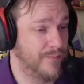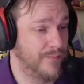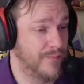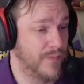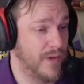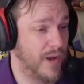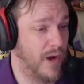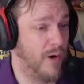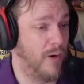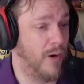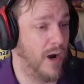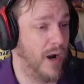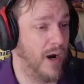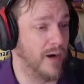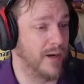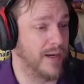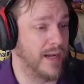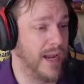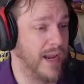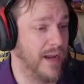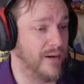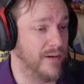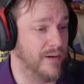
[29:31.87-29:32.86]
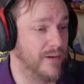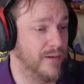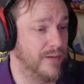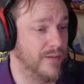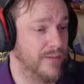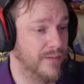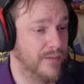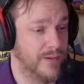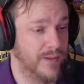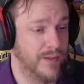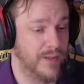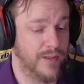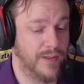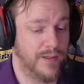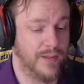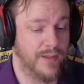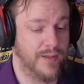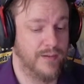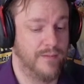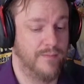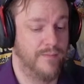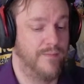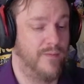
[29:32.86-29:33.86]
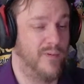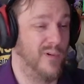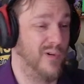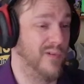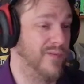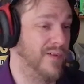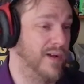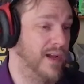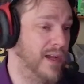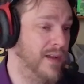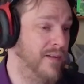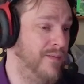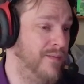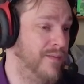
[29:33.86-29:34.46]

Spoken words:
Oh, arc angle. 4, 5.